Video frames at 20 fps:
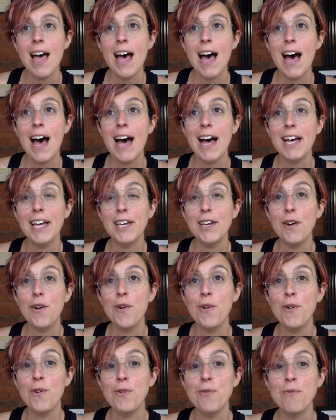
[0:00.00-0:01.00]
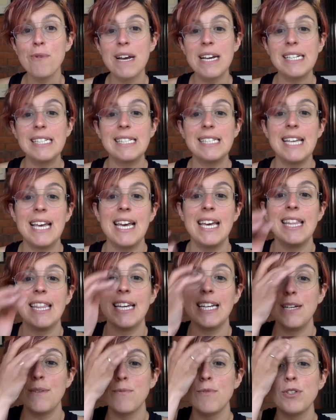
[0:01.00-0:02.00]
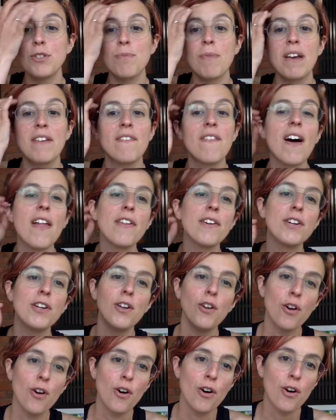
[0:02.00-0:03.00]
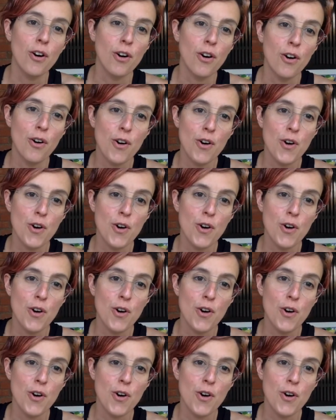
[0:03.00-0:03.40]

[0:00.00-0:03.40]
I always say that it was my father in law